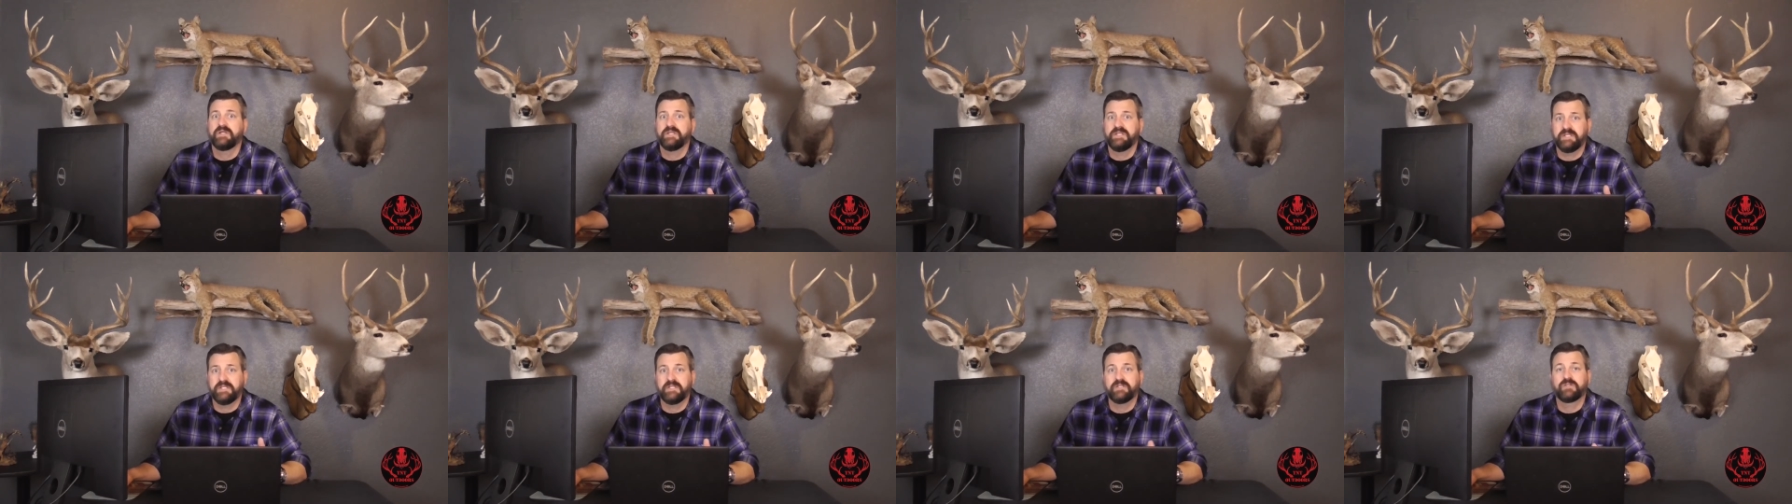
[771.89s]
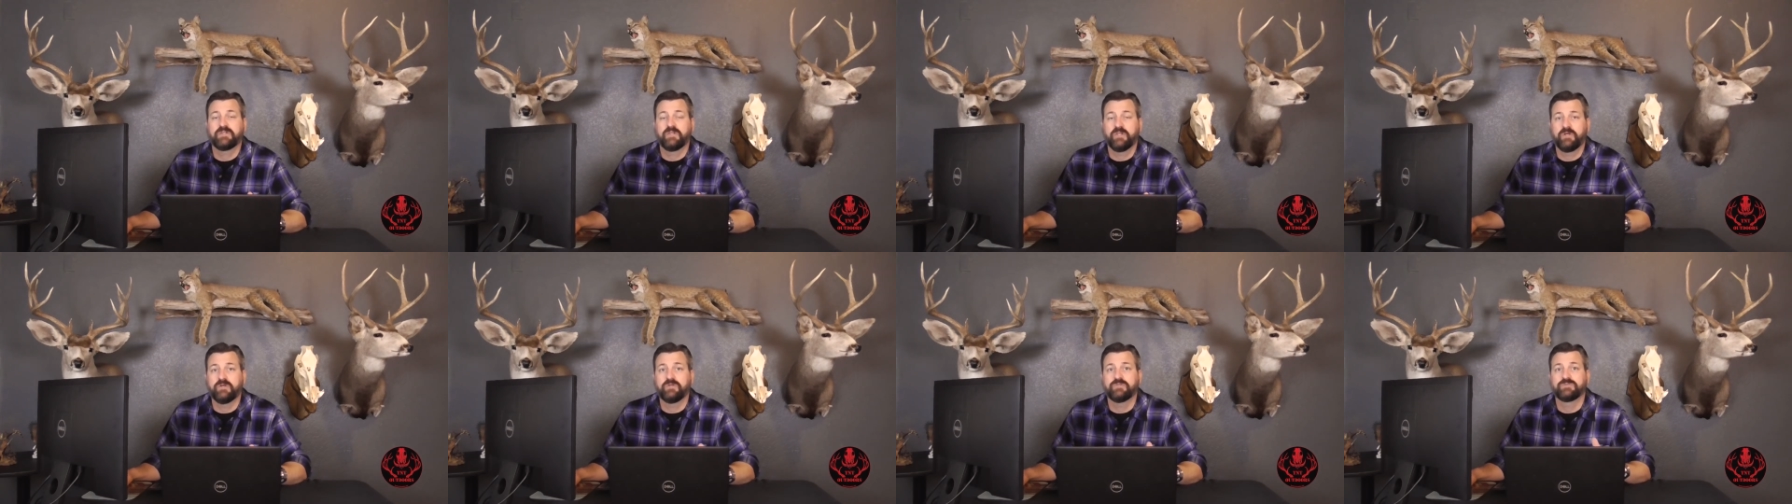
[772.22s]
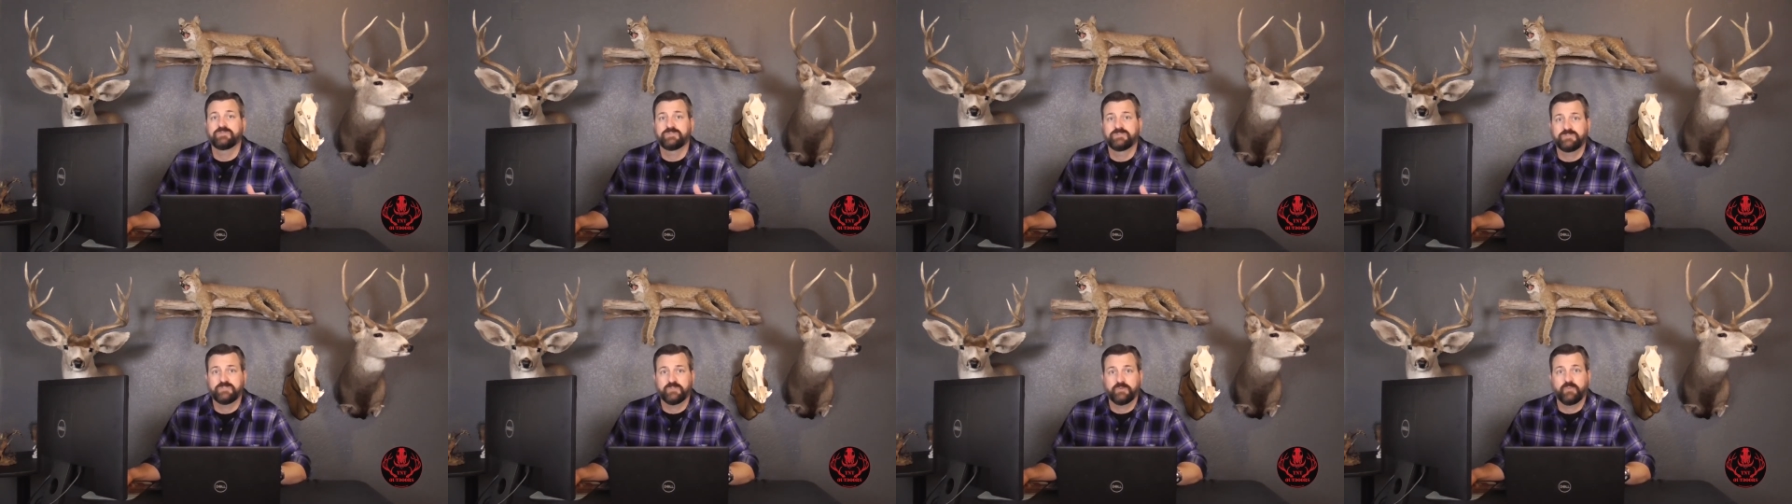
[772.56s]
in
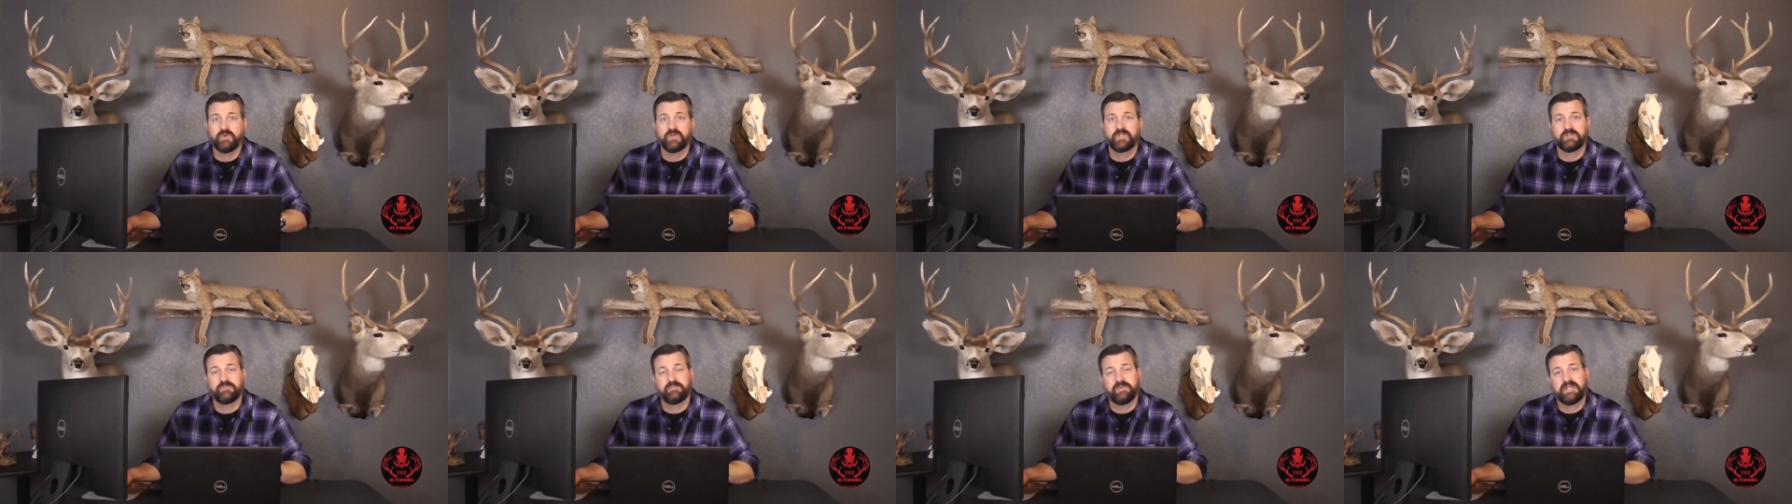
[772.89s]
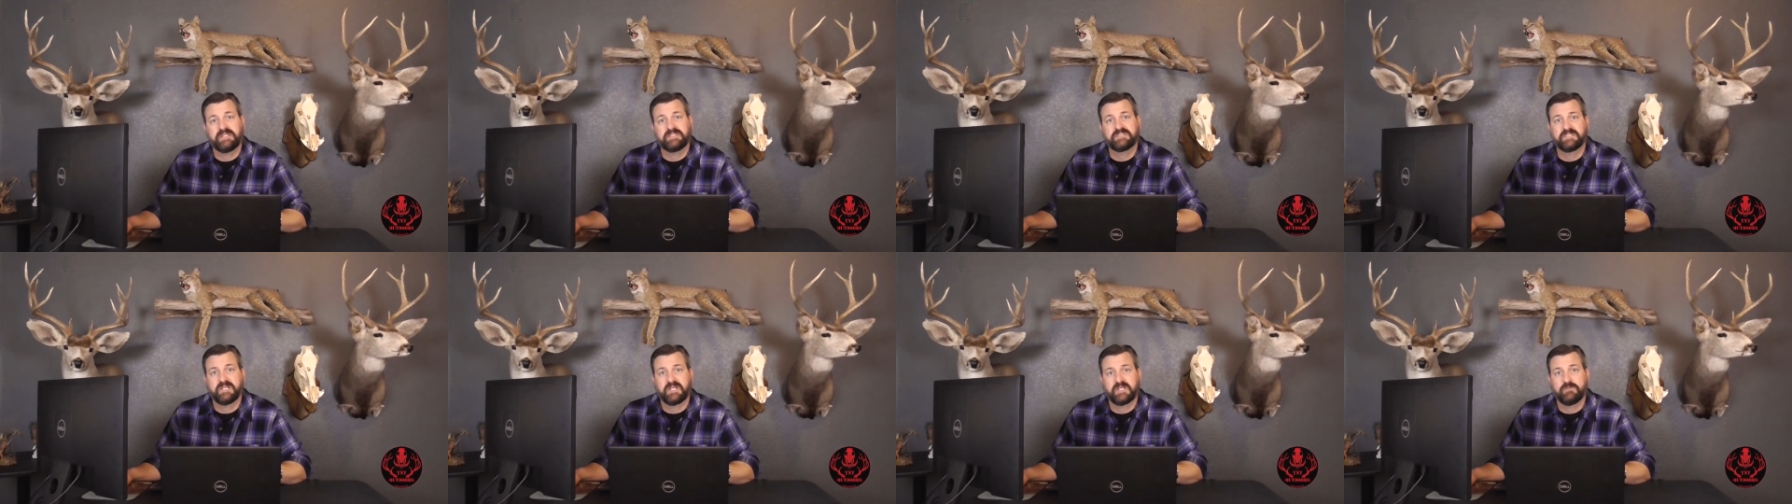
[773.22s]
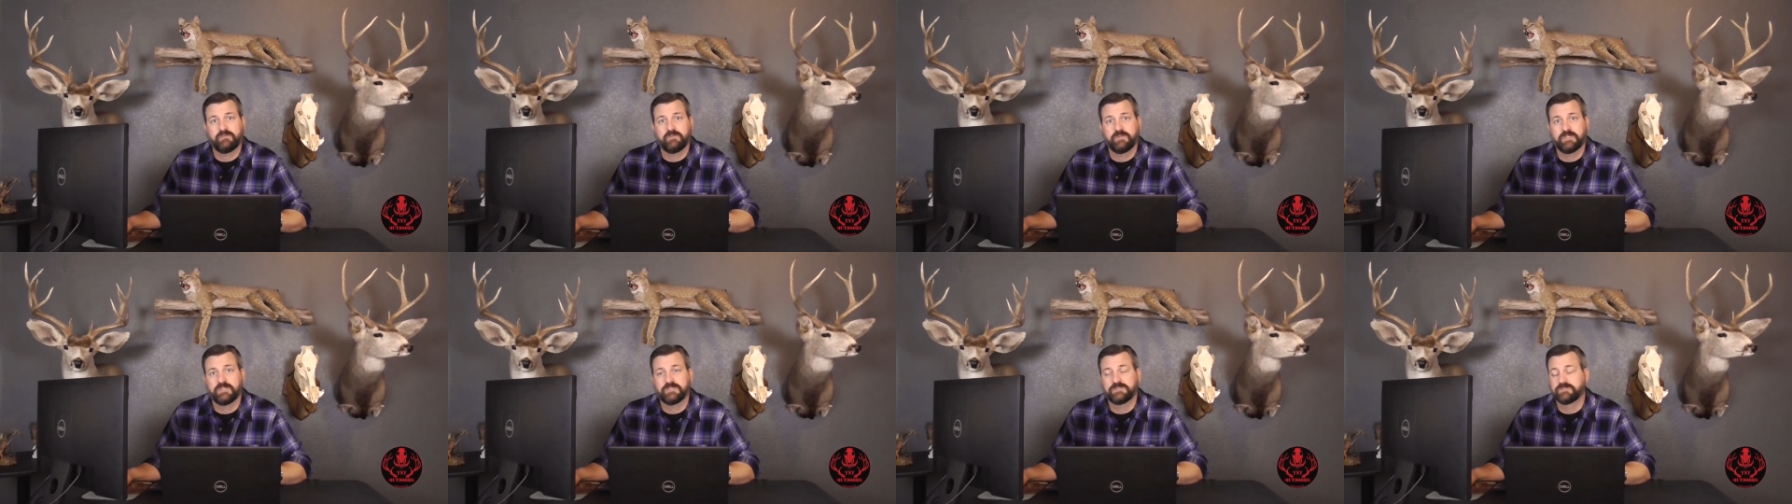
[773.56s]
close to where the bait
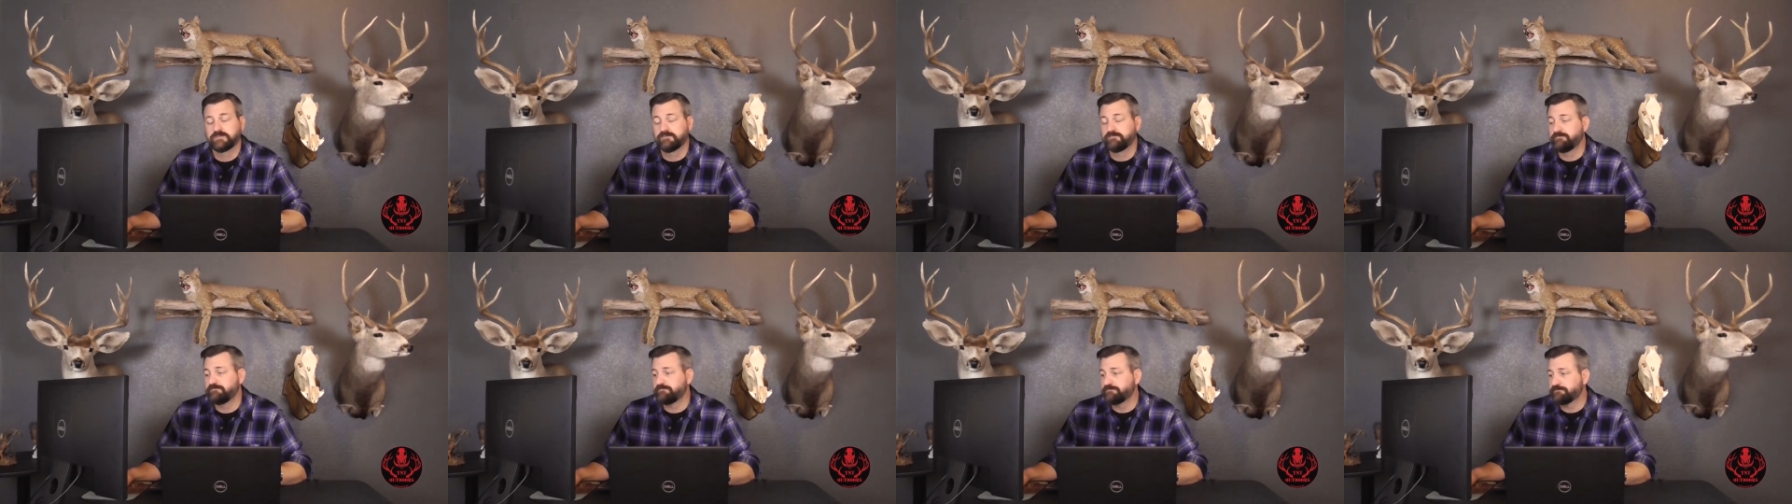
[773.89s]
site was.